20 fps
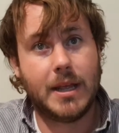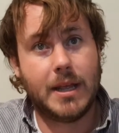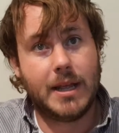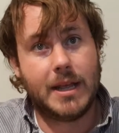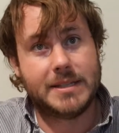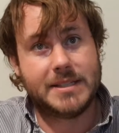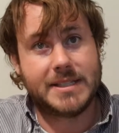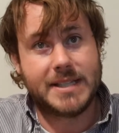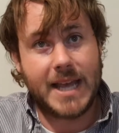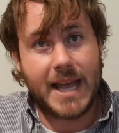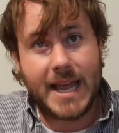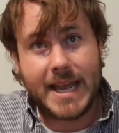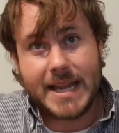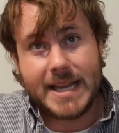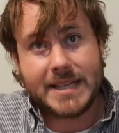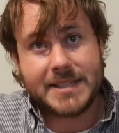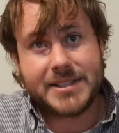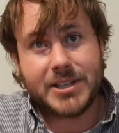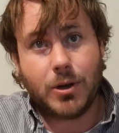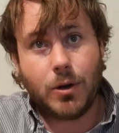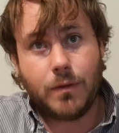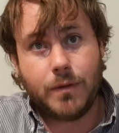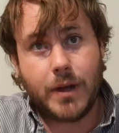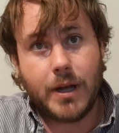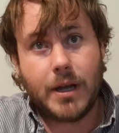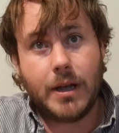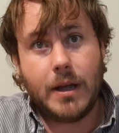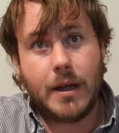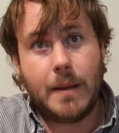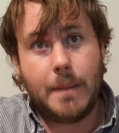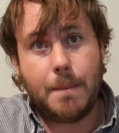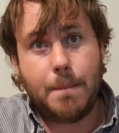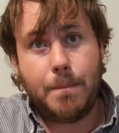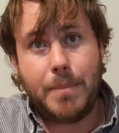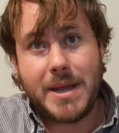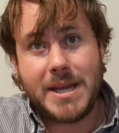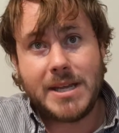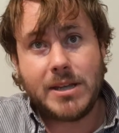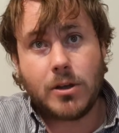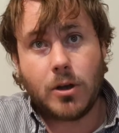Is it A, silver,
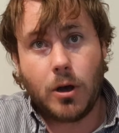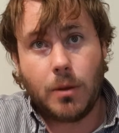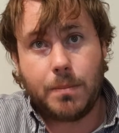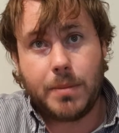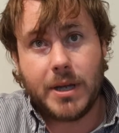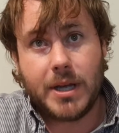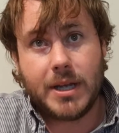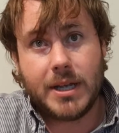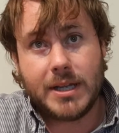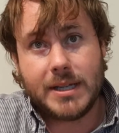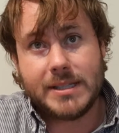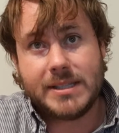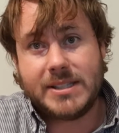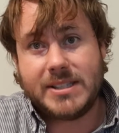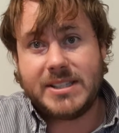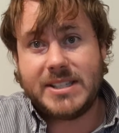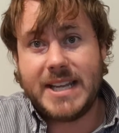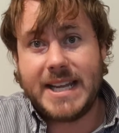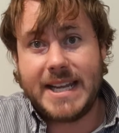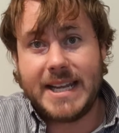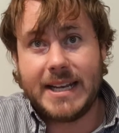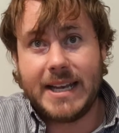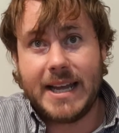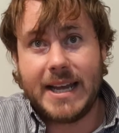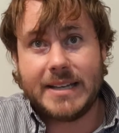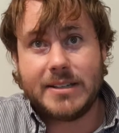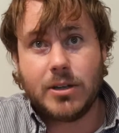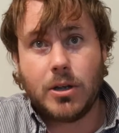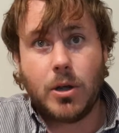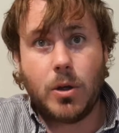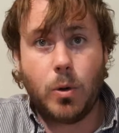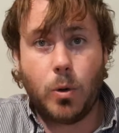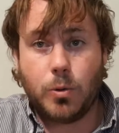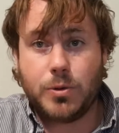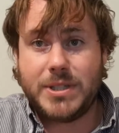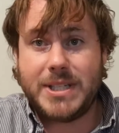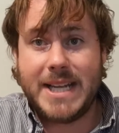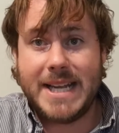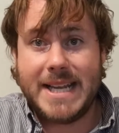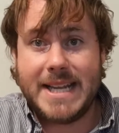B, copper, C, lead, or
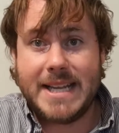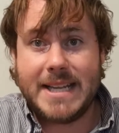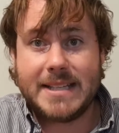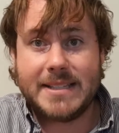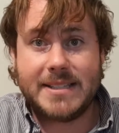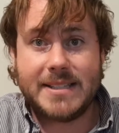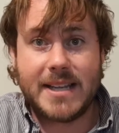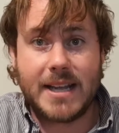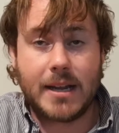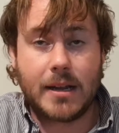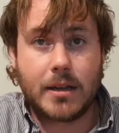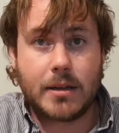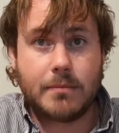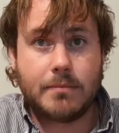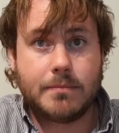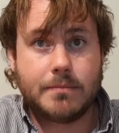D, zinc?